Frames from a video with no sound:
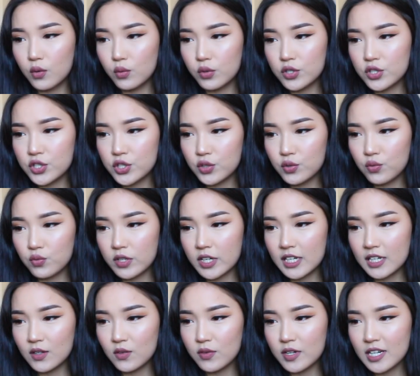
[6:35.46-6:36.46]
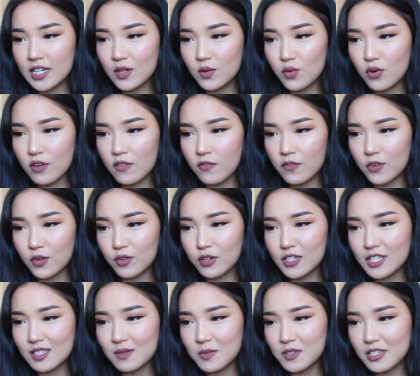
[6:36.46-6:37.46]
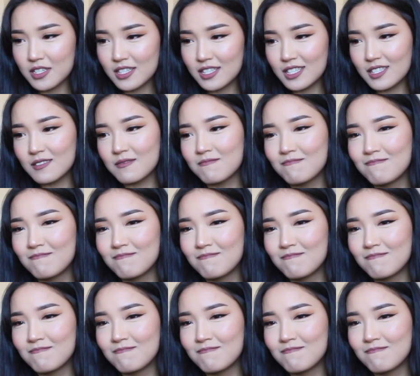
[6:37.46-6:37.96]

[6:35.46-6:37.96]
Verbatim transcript: What do you really, really want for Christmas?